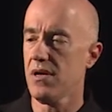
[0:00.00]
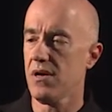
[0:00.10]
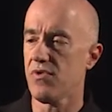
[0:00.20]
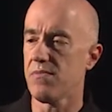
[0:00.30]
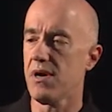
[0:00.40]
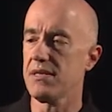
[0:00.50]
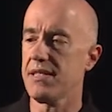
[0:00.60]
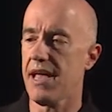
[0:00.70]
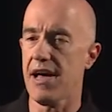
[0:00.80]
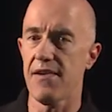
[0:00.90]
we must
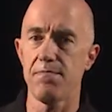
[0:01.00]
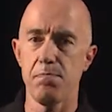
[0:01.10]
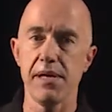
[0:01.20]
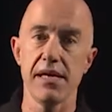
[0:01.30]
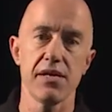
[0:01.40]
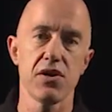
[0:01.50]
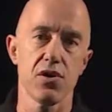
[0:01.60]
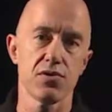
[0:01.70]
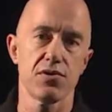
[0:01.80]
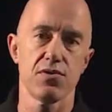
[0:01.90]
have b
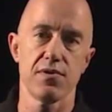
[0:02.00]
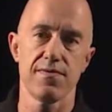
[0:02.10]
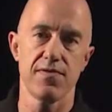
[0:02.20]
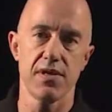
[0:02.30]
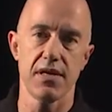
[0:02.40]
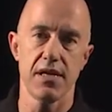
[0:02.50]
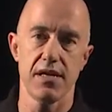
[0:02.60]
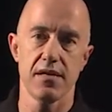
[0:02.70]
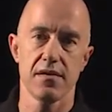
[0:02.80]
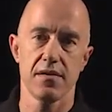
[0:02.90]
goes to infinity.